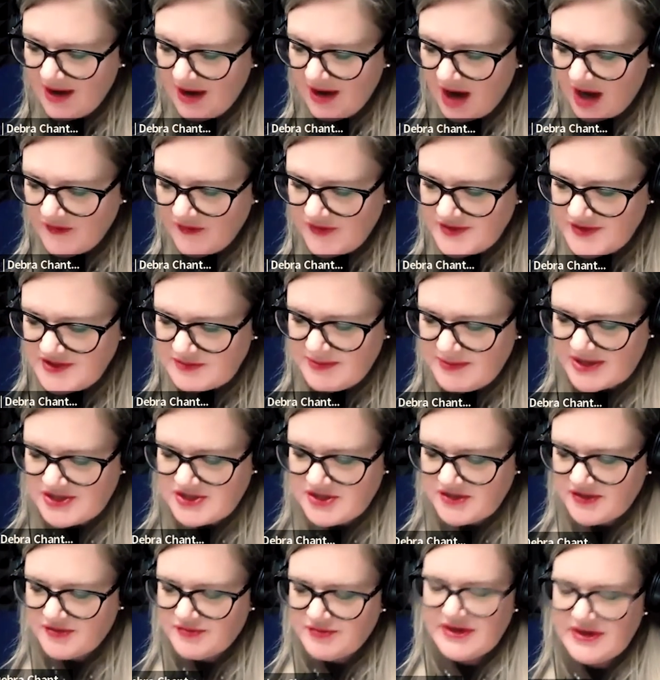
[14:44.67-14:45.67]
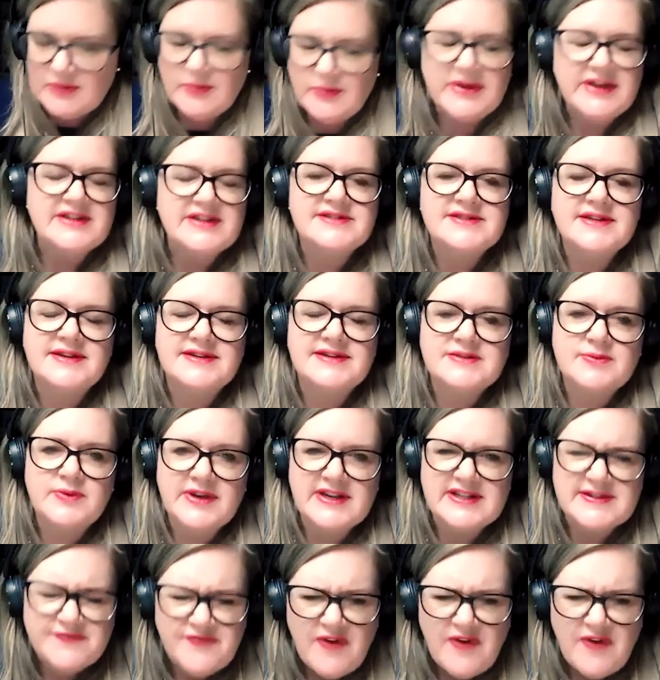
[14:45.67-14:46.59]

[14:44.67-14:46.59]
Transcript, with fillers: i've heard you mention three weeks six weeks